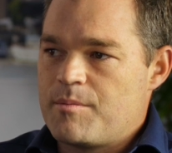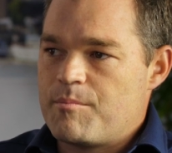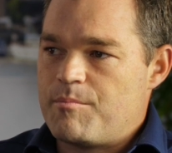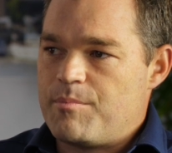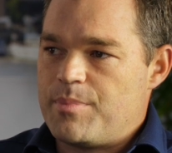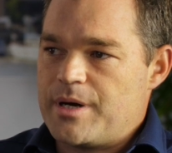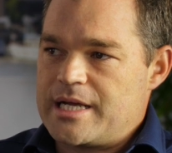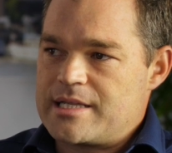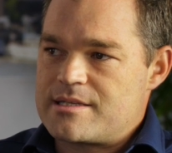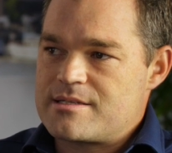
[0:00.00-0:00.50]

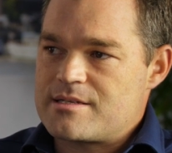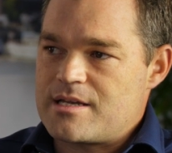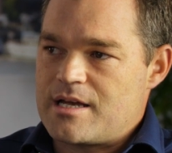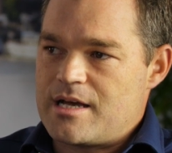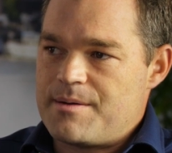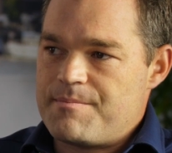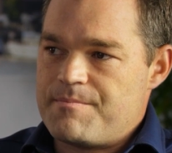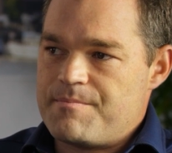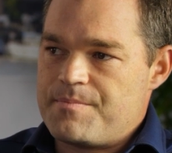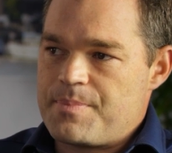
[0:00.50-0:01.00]
But
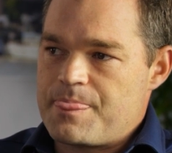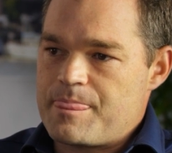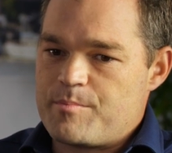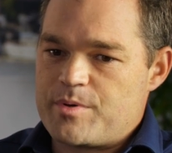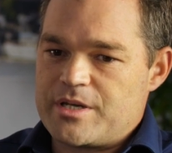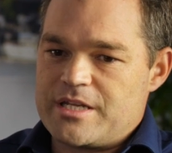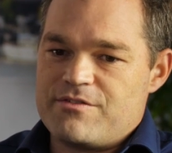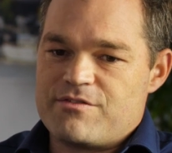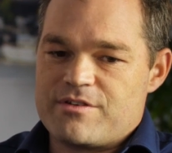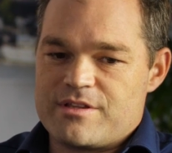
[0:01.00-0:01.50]

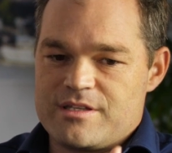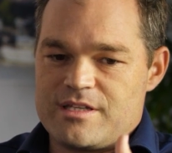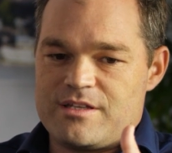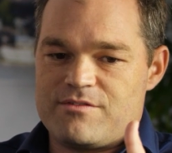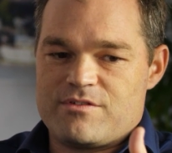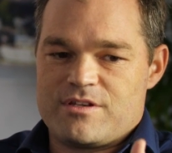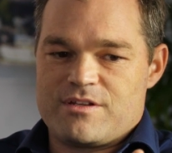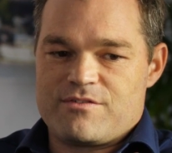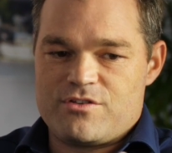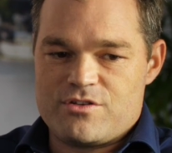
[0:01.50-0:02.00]

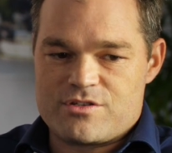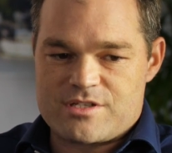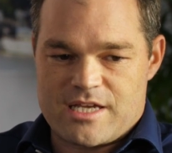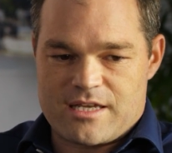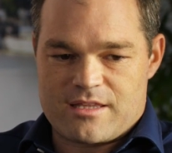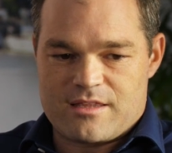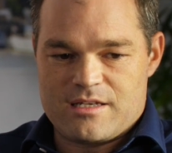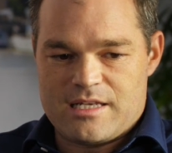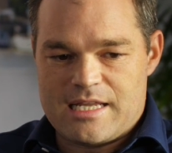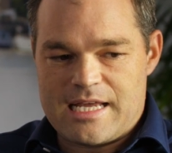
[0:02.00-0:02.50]
even if you
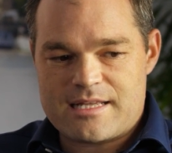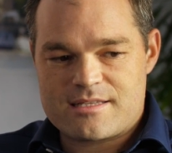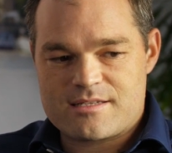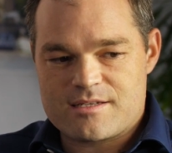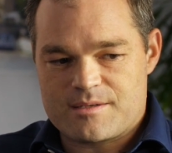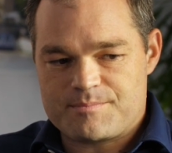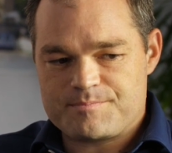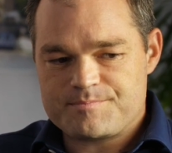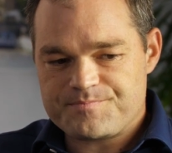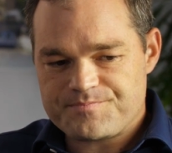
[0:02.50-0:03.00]
take the
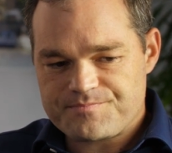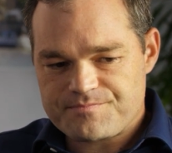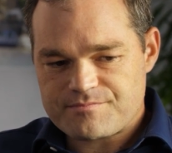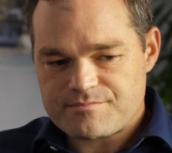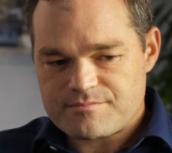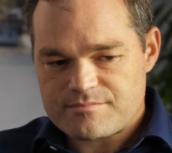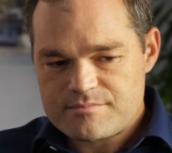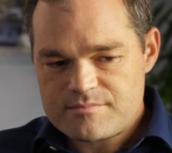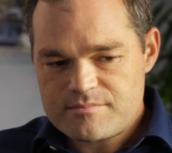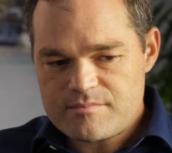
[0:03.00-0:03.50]
latter
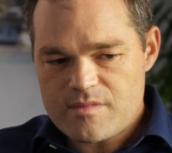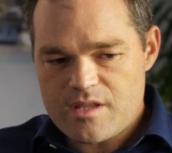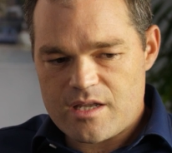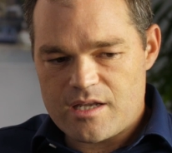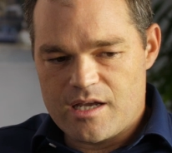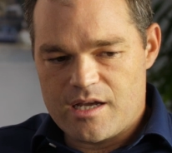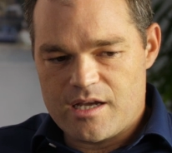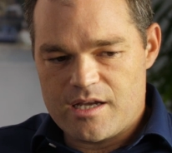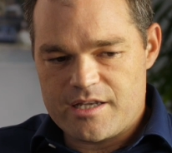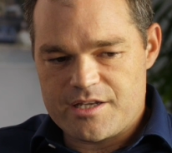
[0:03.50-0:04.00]

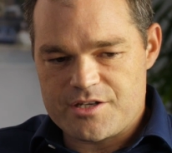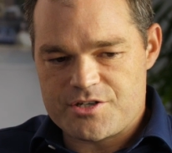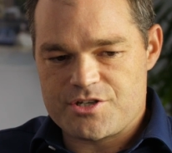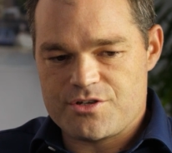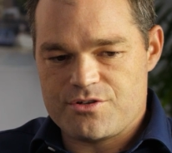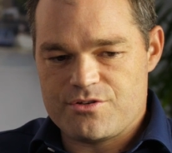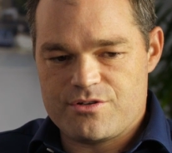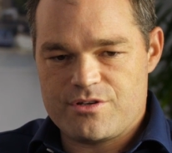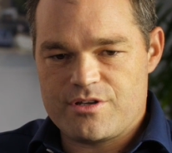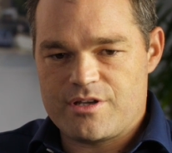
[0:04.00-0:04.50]

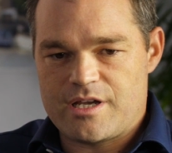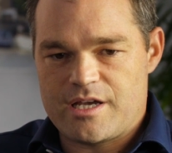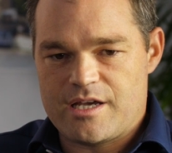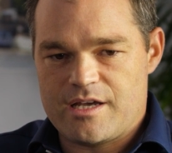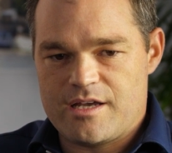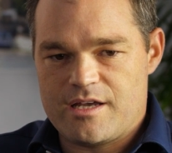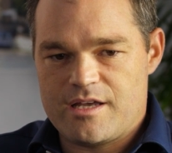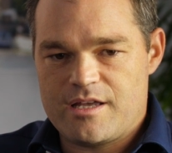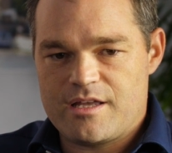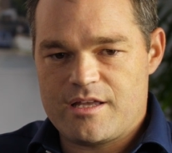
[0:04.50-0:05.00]
issue,
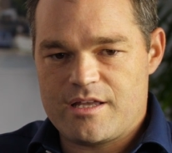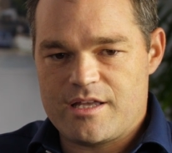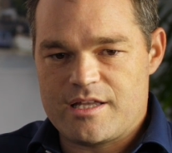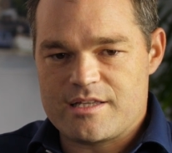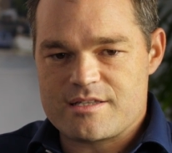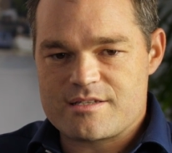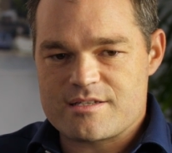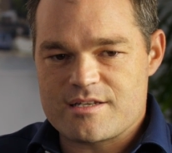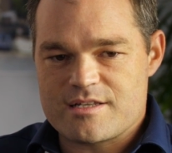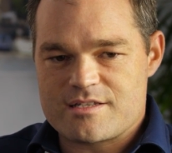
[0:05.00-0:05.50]

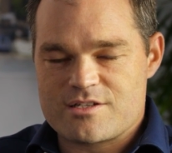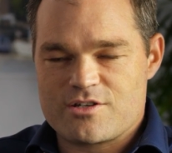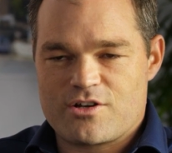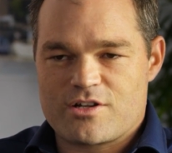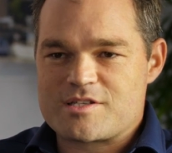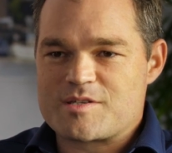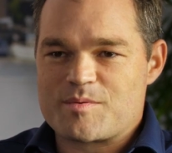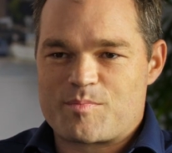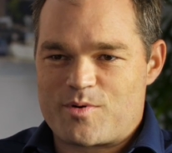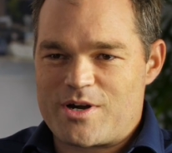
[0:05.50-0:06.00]
it's
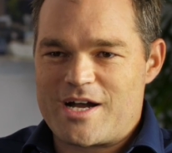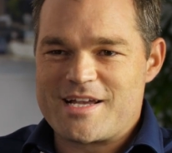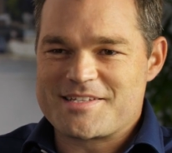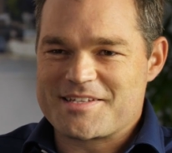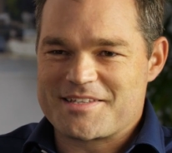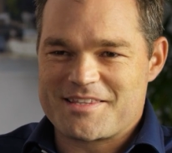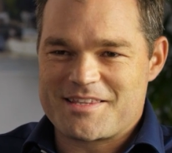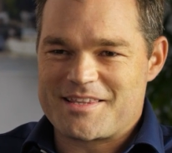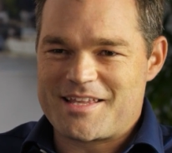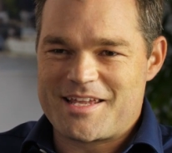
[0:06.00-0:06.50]
not
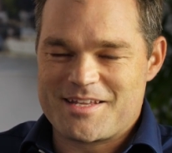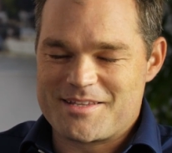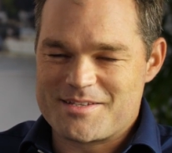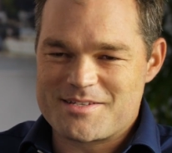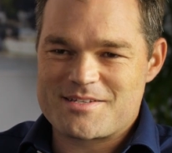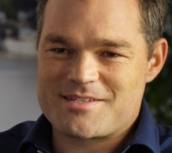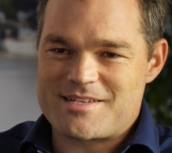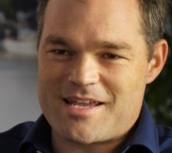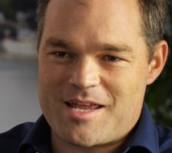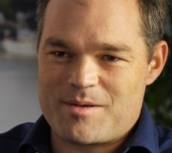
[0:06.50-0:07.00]
surprising that they didn't
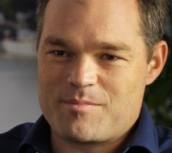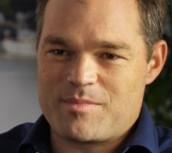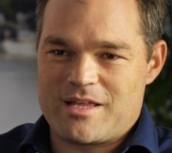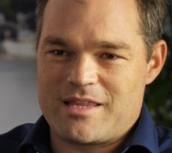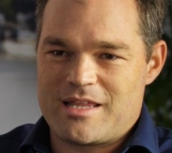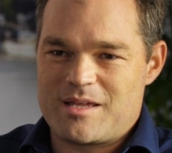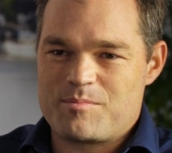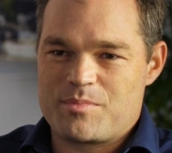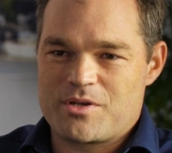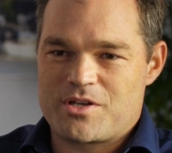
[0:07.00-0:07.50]
stand by
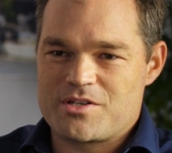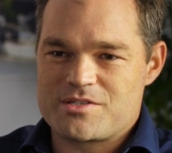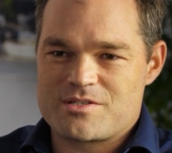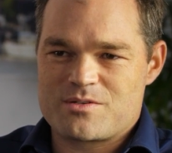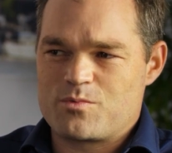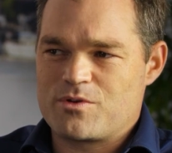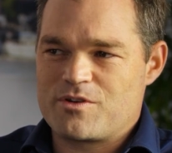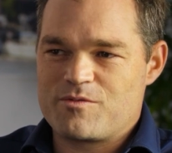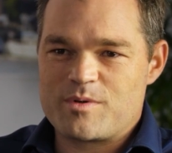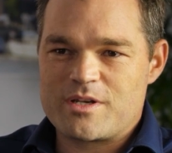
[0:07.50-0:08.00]
that, because
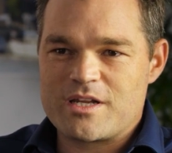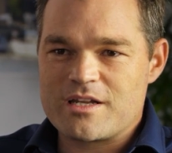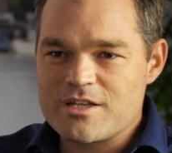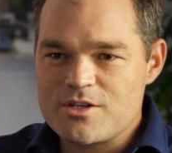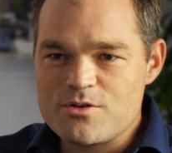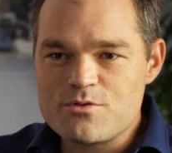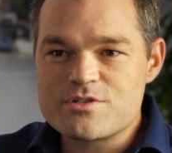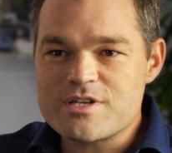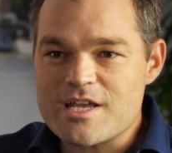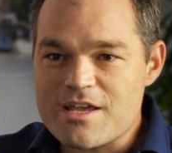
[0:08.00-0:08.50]
it would have been a
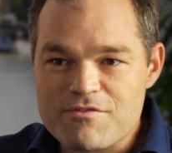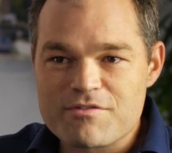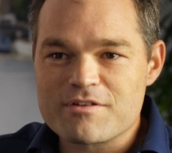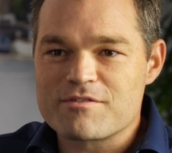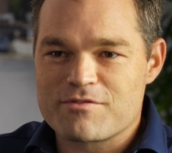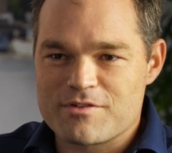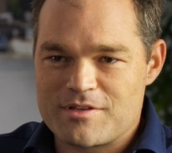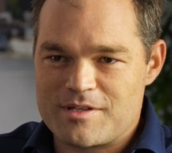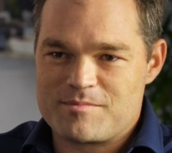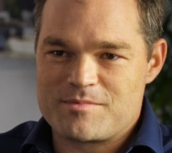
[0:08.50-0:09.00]
huge
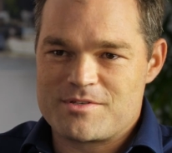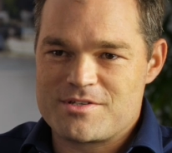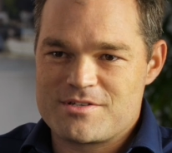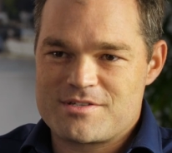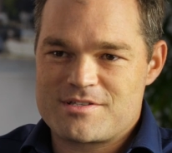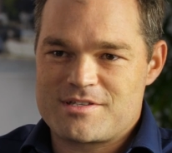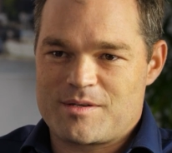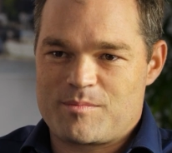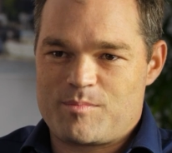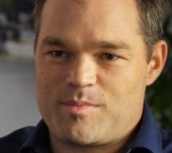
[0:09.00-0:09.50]
effort for them to
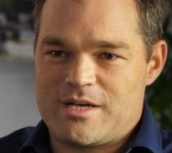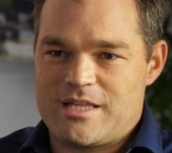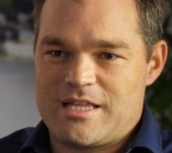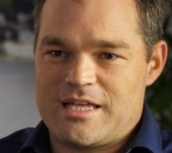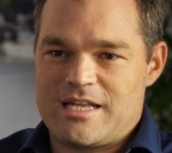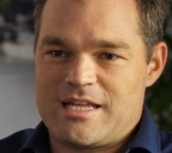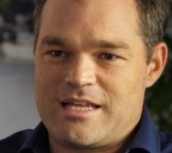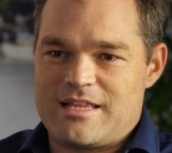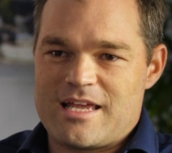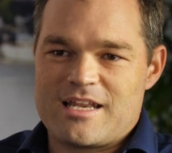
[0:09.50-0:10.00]
stick by
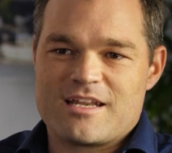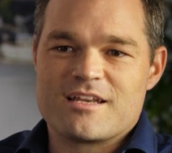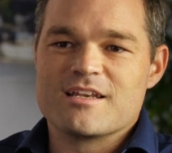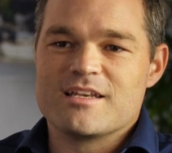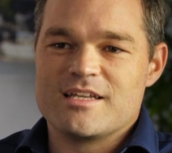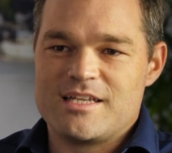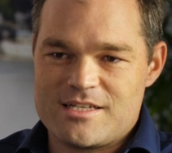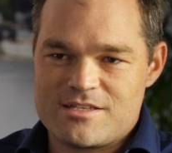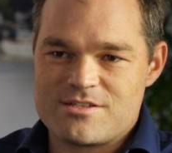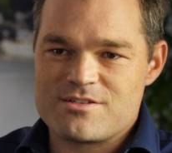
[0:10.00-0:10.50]
that, and they
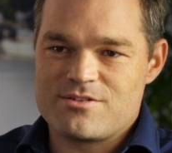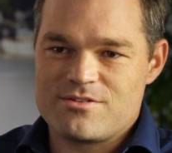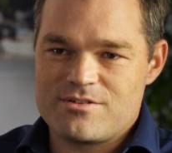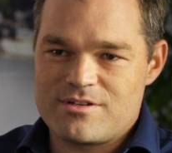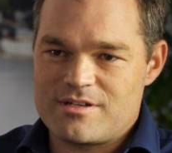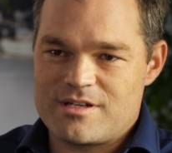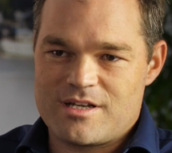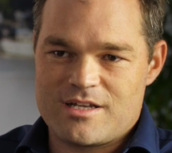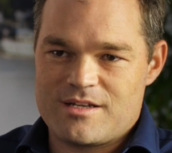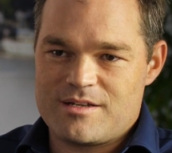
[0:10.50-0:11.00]
didn't need
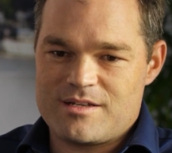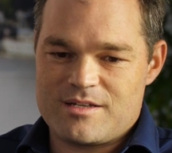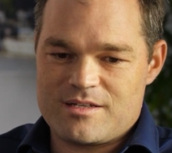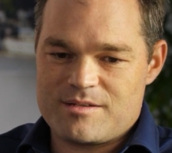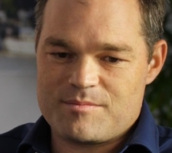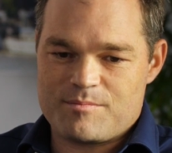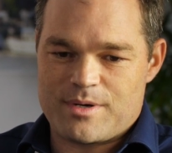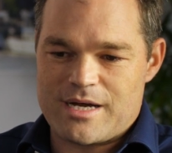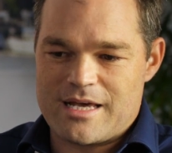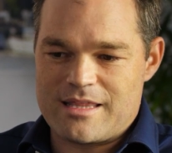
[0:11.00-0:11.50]
to
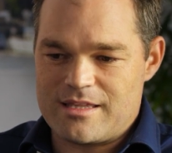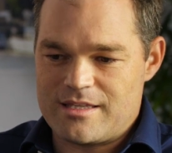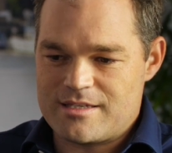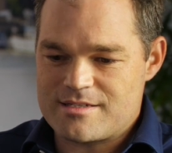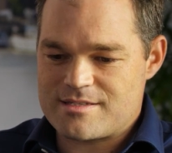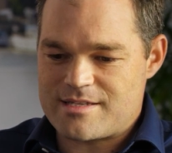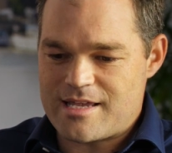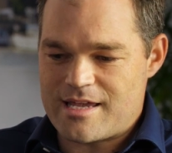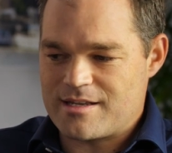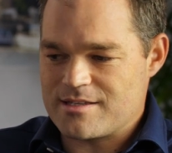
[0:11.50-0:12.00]
by the
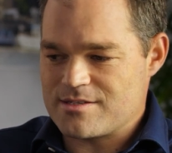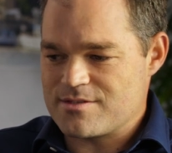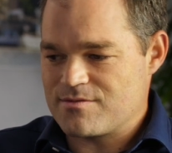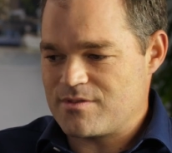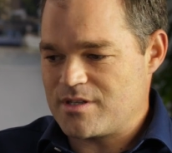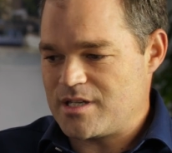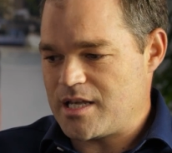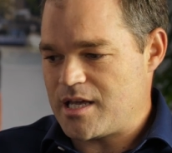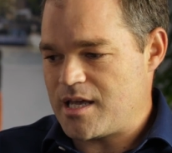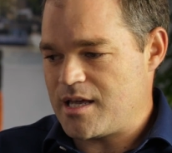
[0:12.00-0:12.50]
standards of
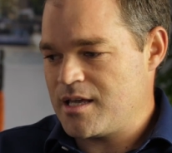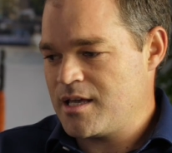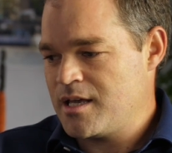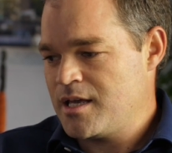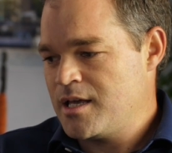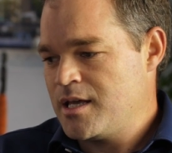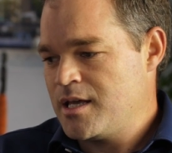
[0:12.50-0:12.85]
the day.